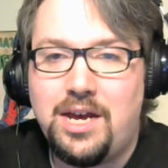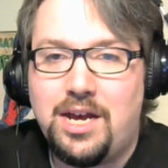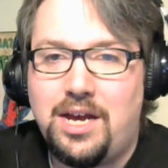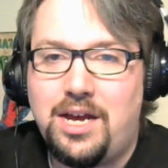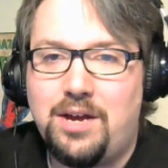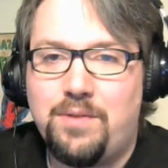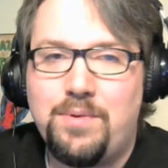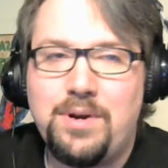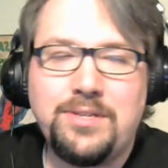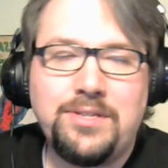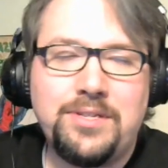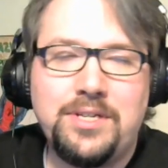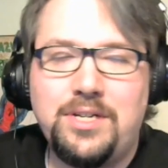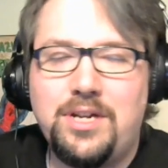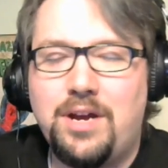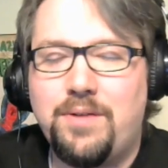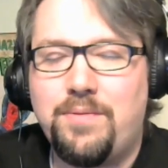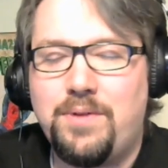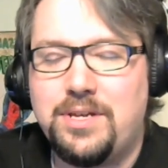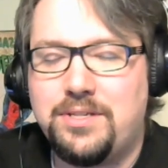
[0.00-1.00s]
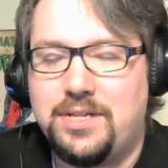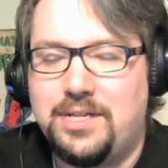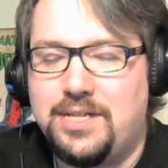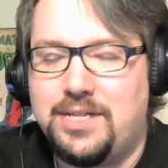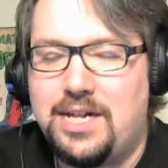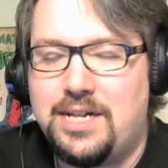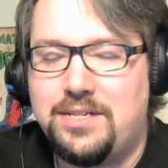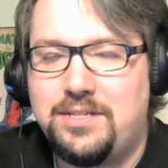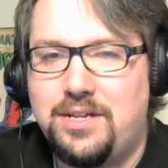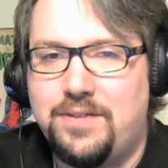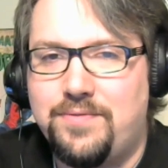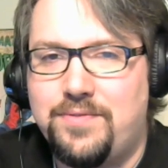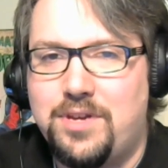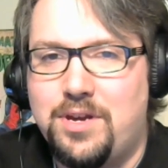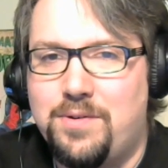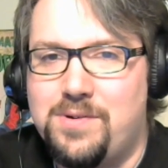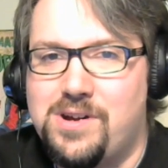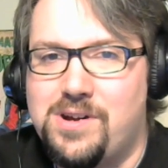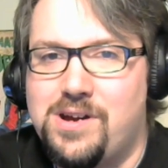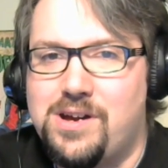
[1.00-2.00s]
Uh, wrestling, non-wrestling, a lot of stuff
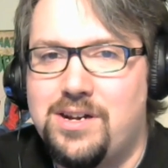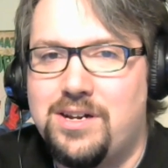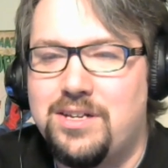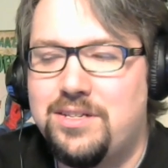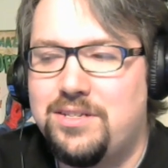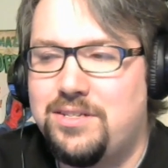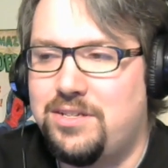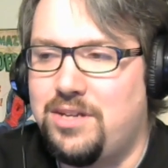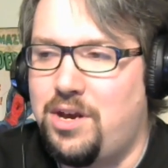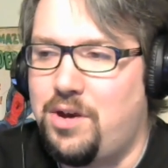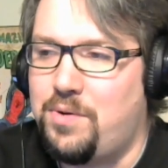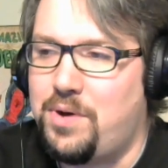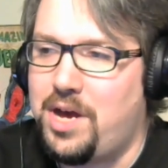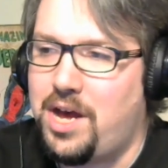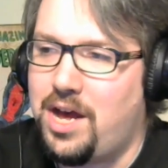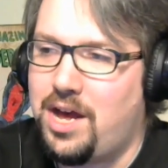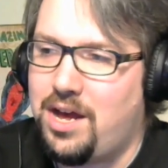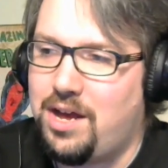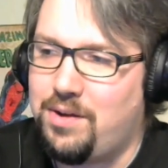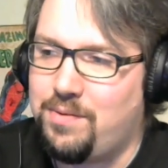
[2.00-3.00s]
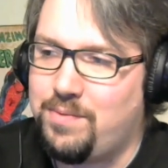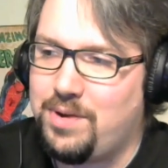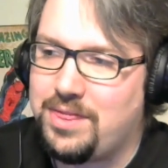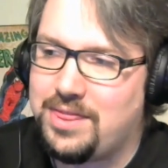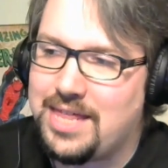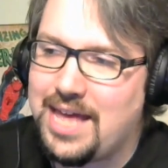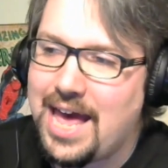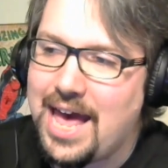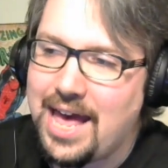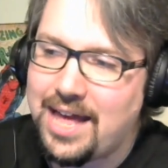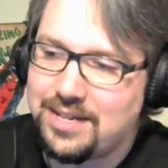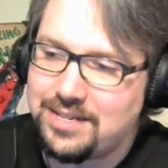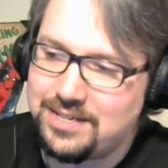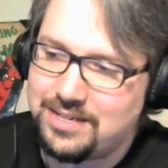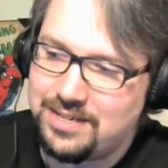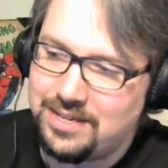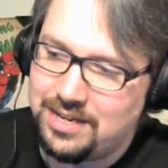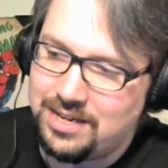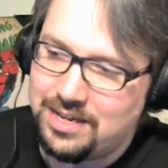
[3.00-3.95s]
going on. So uh, with that,